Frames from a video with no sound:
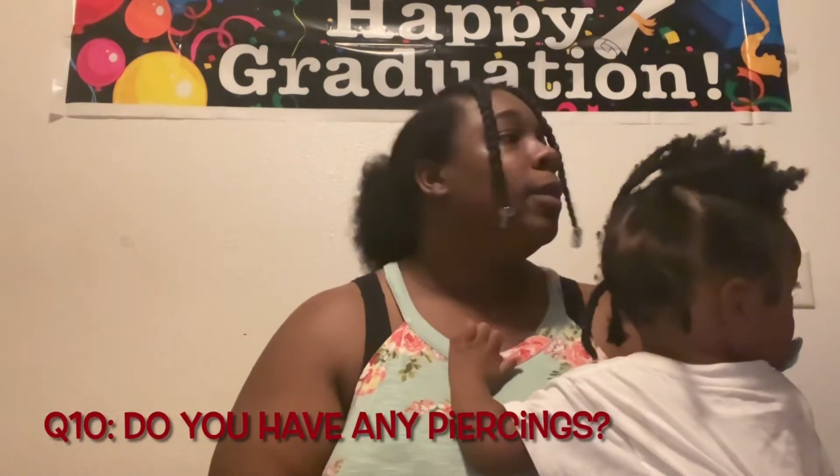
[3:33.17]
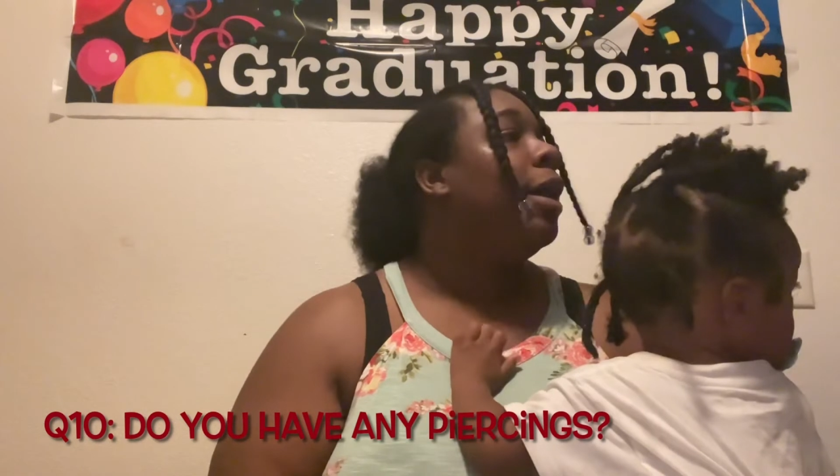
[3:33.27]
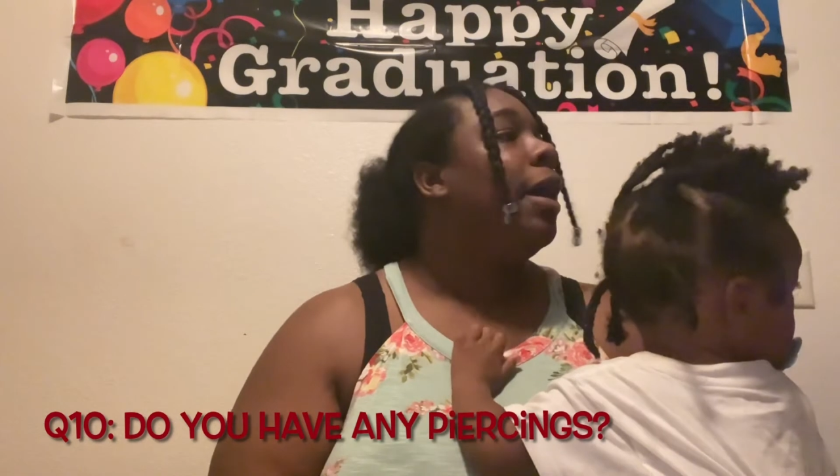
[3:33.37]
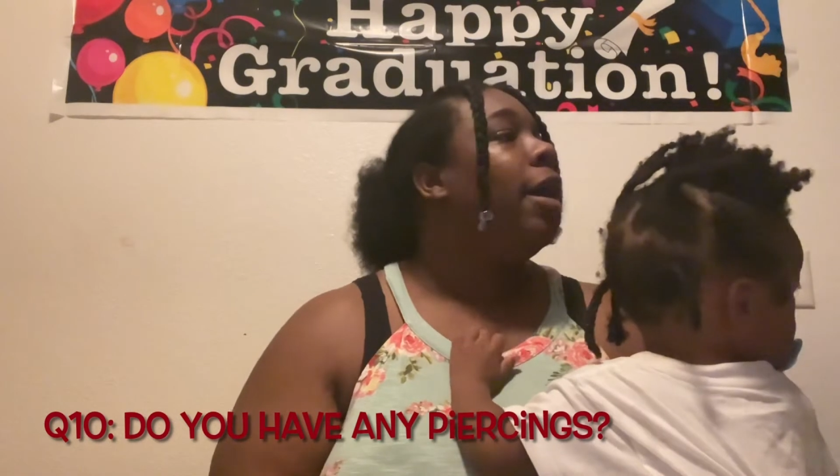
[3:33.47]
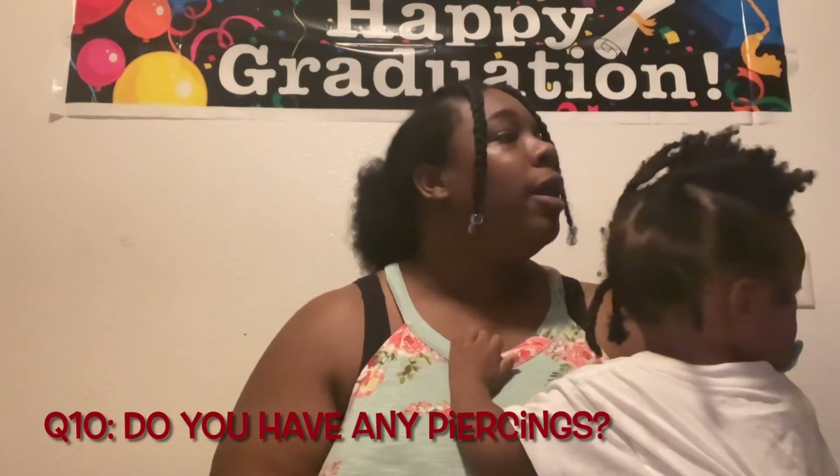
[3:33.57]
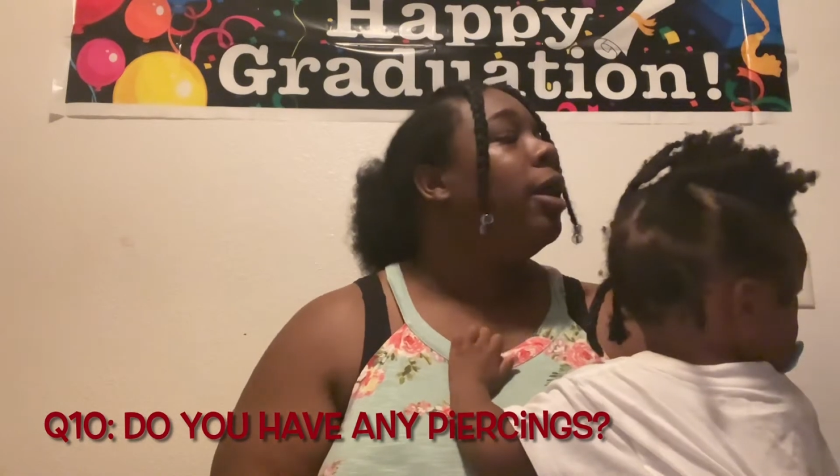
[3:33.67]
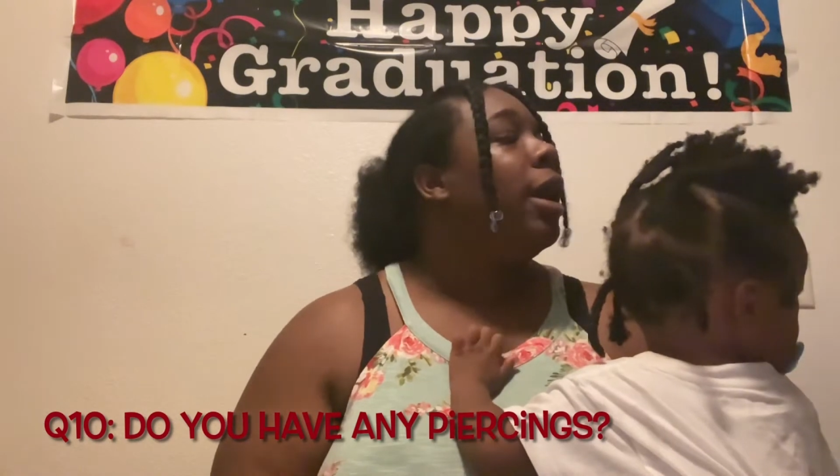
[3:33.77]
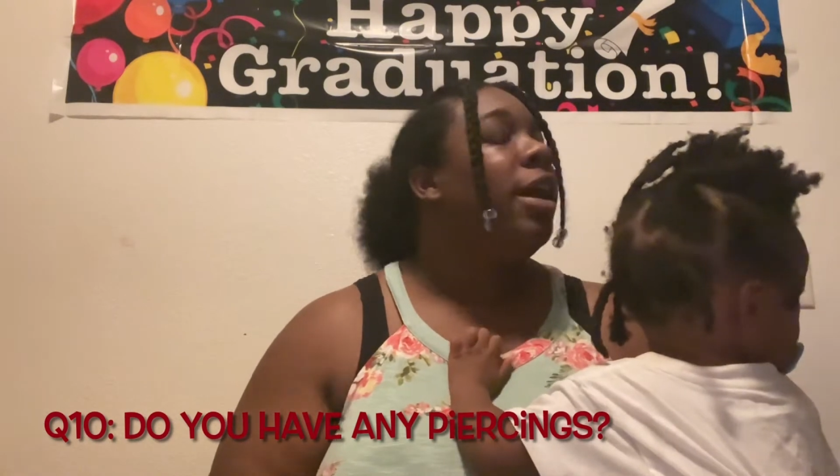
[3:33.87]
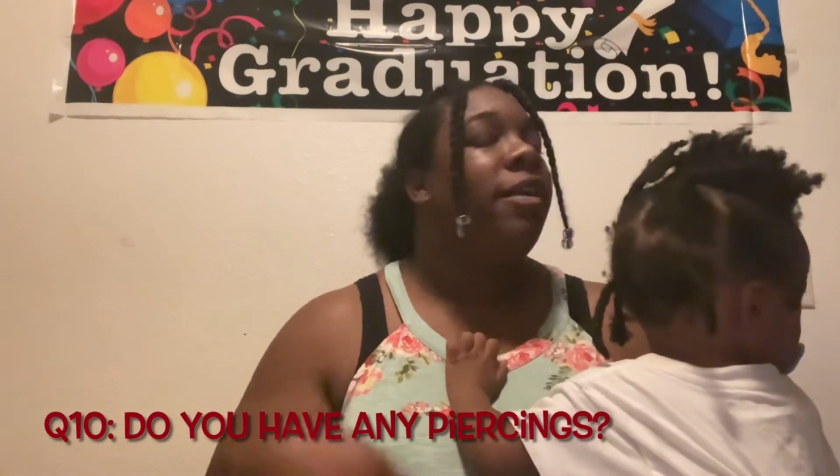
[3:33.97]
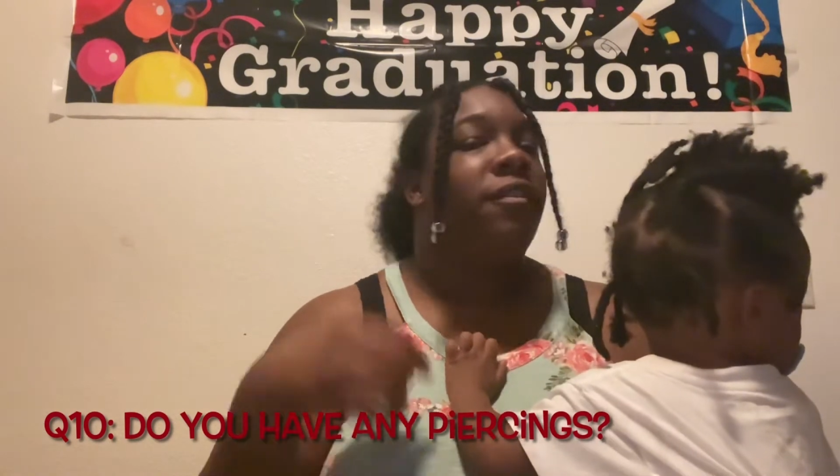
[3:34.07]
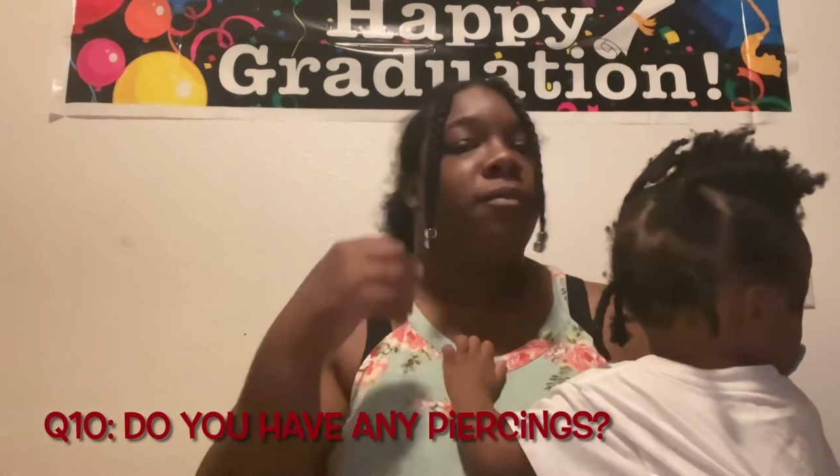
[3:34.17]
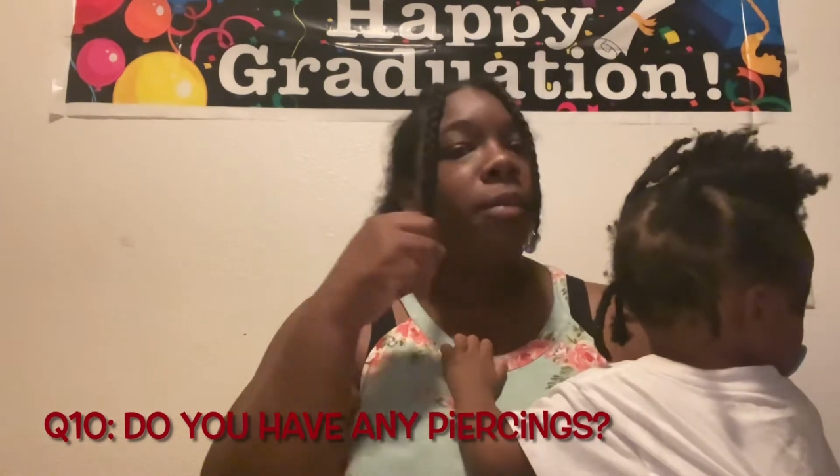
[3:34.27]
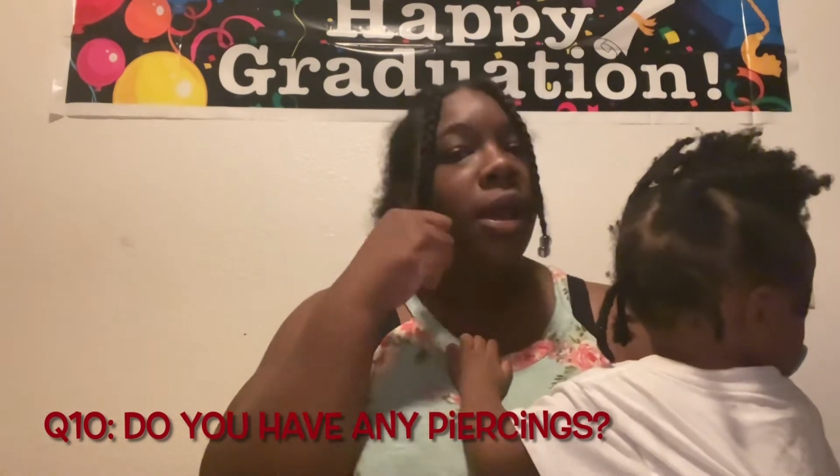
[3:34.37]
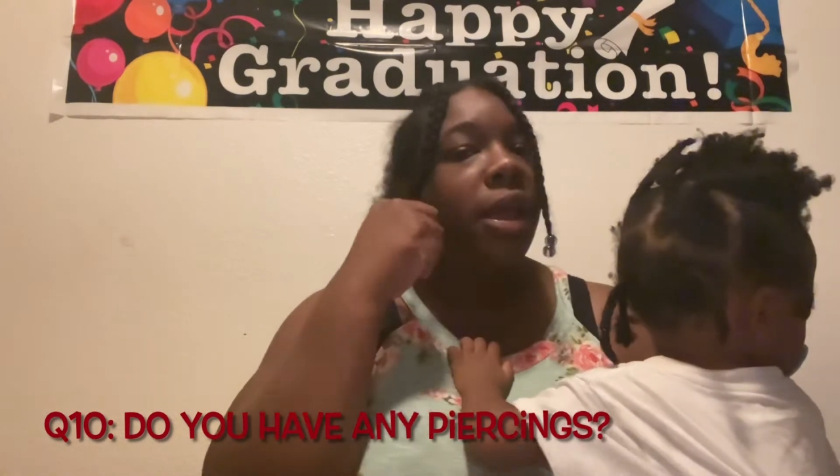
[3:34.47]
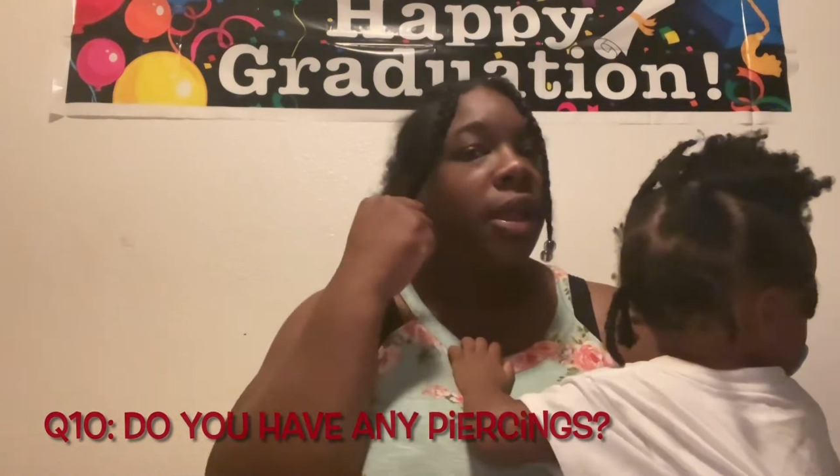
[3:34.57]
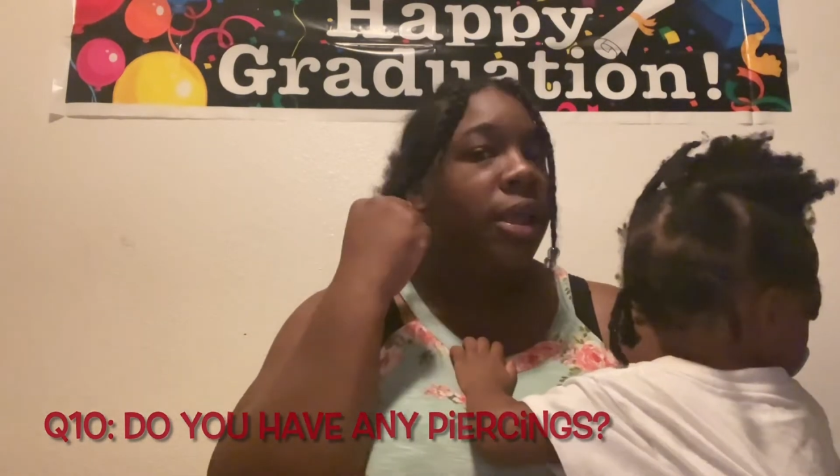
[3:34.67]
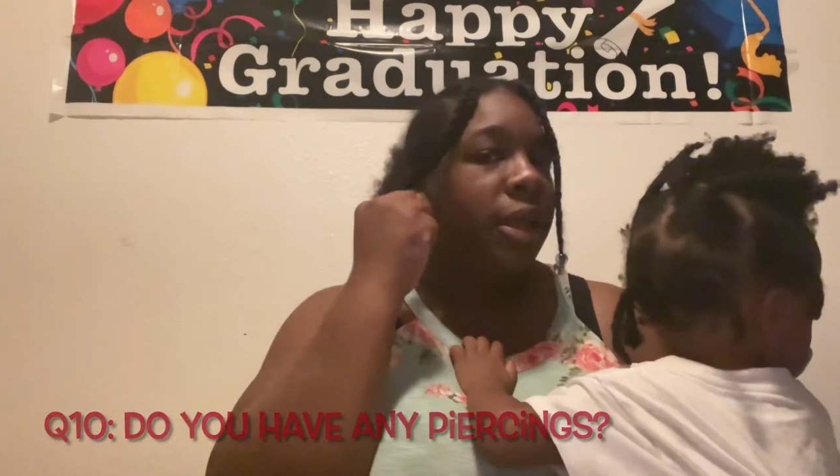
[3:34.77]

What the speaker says: I have my